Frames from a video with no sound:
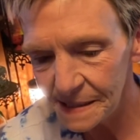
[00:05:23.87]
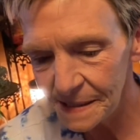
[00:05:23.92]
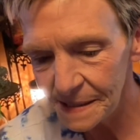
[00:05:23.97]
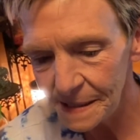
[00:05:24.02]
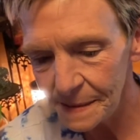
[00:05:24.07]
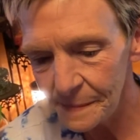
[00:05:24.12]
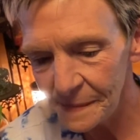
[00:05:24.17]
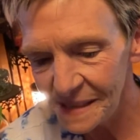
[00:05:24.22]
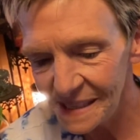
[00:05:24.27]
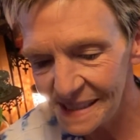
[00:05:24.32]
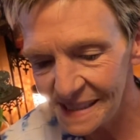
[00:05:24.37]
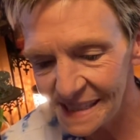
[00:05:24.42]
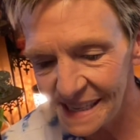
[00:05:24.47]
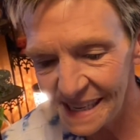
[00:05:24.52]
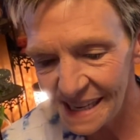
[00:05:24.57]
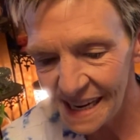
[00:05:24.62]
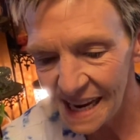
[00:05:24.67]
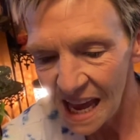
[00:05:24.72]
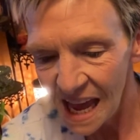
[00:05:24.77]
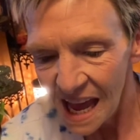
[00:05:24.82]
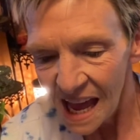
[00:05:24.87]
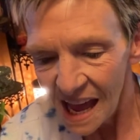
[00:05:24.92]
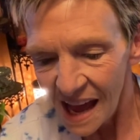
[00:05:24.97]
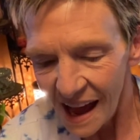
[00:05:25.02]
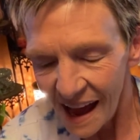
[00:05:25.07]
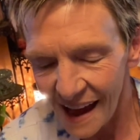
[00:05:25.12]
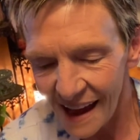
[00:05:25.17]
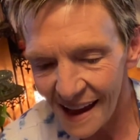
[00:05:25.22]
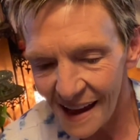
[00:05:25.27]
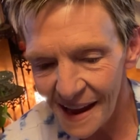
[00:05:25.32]
Let me see.
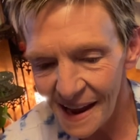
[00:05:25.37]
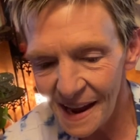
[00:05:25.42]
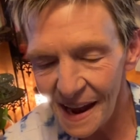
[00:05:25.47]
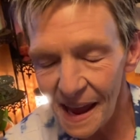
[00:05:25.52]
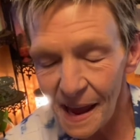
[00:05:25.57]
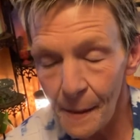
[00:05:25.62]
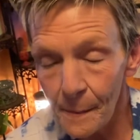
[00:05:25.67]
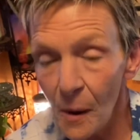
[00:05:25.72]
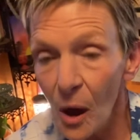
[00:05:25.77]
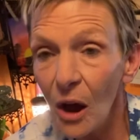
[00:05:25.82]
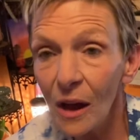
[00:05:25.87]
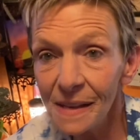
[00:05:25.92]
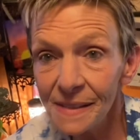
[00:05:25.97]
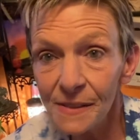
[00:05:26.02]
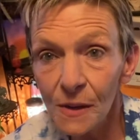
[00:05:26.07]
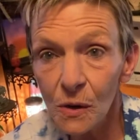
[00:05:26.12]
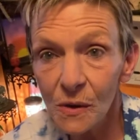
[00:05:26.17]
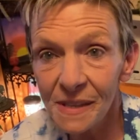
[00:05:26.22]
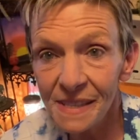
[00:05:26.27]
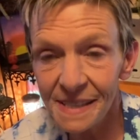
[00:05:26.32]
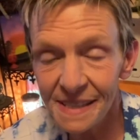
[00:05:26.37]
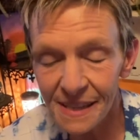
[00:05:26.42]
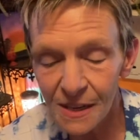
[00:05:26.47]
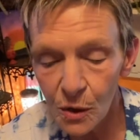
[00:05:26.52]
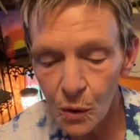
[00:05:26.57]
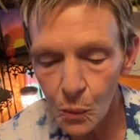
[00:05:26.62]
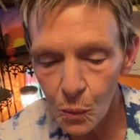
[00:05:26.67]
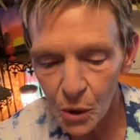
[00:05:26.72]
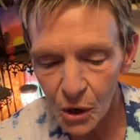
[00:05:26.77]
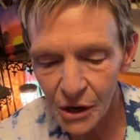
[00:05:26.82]
I am also
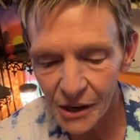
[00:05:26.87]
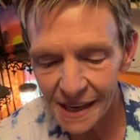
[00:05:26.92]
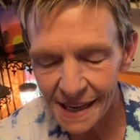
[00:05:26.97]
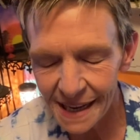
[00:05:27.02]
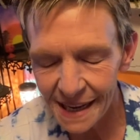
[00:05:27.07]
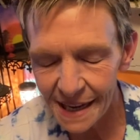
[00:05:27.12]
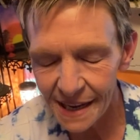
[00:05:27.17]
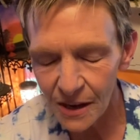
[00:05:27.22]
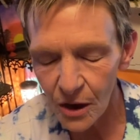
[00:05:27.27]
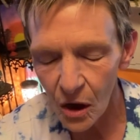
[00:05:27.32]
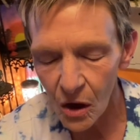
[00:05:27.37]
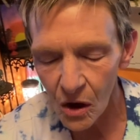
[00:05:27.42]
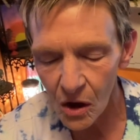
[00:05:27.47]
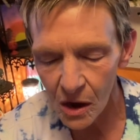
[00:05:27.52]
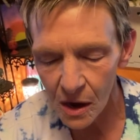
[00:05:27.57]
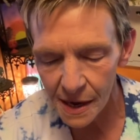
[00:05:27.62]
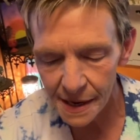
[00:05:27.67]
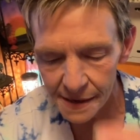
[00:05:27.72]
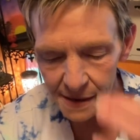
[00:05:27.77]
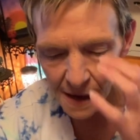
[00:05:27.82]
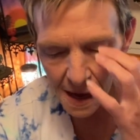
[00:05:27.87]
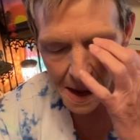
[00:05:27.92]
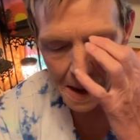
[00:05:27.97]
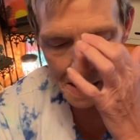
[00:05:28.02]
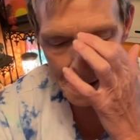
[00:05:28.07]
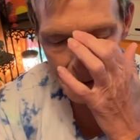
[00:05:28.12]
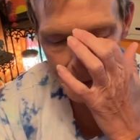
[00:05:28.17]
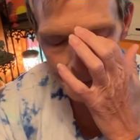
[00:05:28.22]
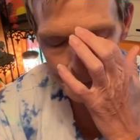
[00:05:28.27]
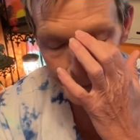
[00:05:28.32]
still working
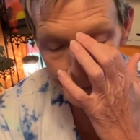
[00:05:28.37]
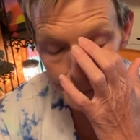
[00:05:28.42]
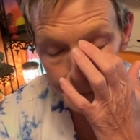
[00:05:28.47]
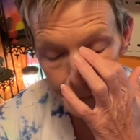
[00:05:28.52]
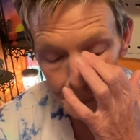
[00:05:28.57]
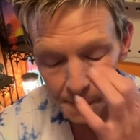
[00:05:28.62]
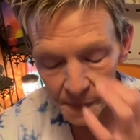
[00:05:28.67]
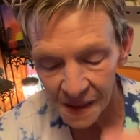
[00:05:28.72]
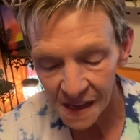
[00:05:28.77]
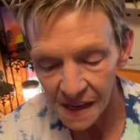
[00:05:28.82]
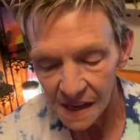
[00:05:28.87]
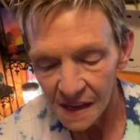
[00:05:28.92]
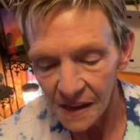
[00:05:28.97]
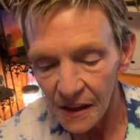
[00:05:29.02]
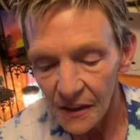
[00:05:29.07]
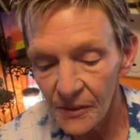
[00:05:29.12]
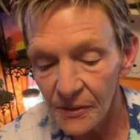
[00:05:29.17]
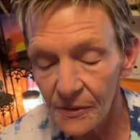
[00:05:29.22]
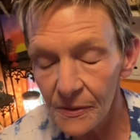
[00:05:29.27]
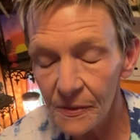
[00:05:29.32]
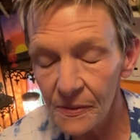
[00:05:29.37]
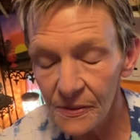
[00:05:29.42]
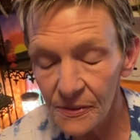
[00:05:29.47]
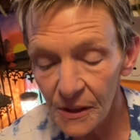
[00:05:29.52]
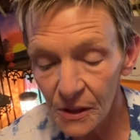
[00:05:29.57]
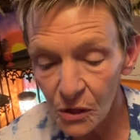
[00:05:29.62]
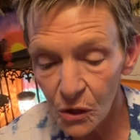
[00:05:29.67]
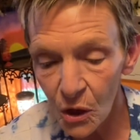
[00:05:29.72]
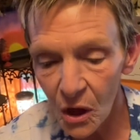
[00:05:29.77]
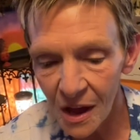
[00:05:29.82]
on the
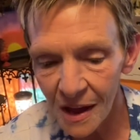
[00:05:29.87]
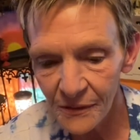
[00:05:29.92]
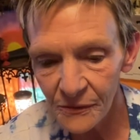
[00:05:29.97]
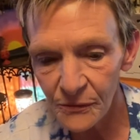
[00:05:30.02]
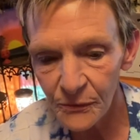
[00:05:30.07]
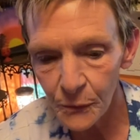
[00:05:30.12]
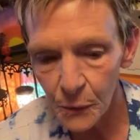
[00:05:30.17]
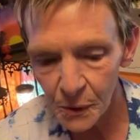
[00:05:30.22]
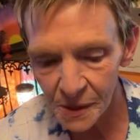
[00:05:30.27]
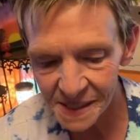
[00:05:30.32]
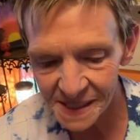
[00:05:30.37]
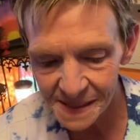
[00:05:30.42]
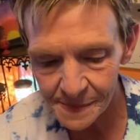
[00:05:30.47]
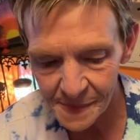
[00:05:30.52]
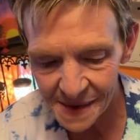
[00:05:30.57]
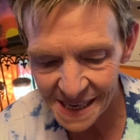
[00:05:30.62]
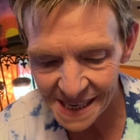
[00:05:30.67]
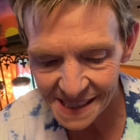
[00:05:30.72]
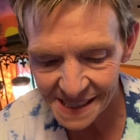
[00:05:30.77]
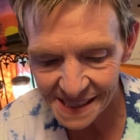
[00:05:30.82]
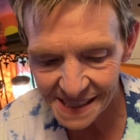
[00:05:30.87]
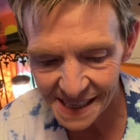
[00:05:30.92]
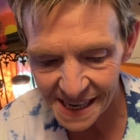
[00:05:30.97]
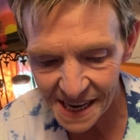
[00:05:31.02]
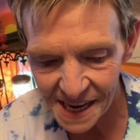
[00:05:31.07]
law enforcement